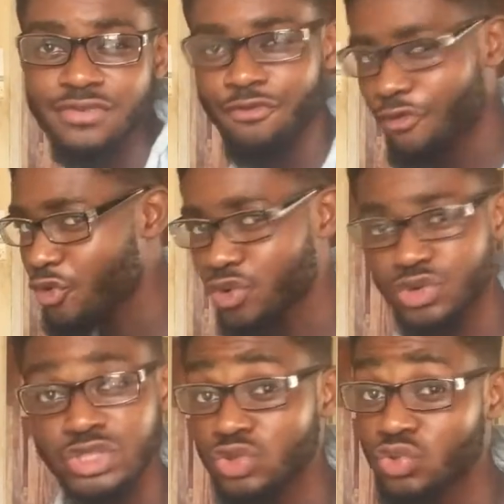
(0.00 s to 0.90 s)

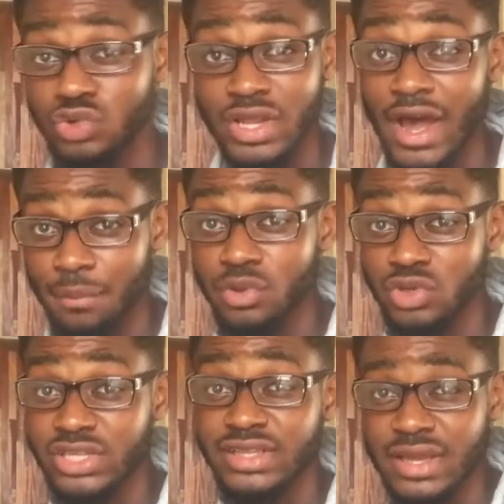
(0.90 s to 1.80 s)
phone, you could
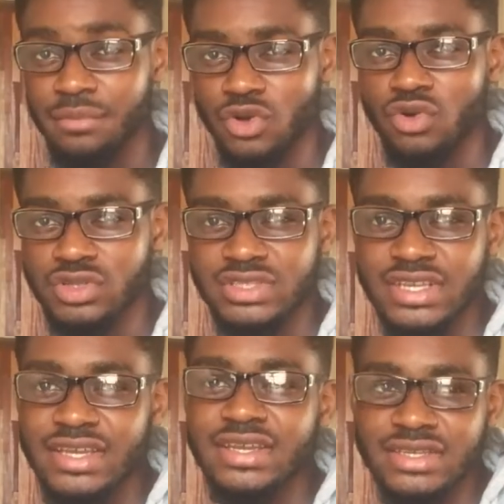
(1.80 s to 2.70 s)
upload it there because
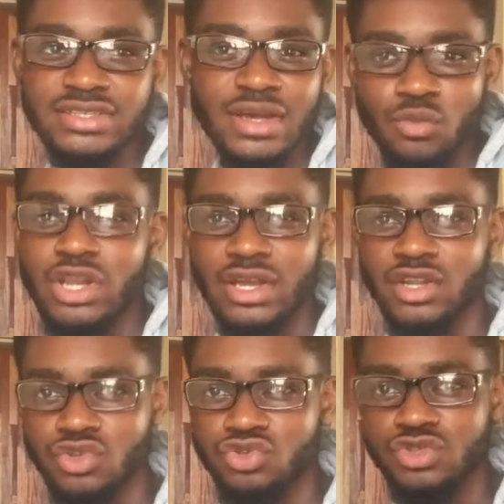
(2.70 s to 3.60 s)
someone
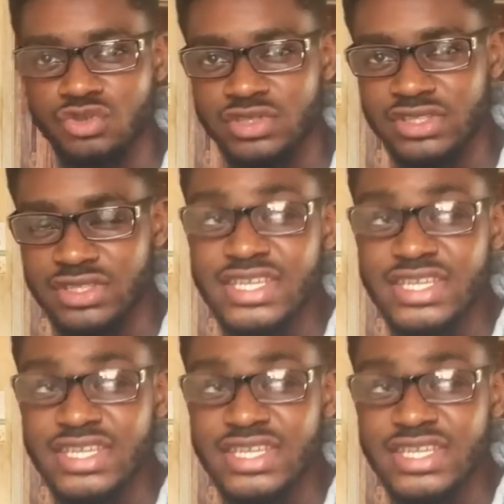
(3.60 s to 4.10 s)
can also use it.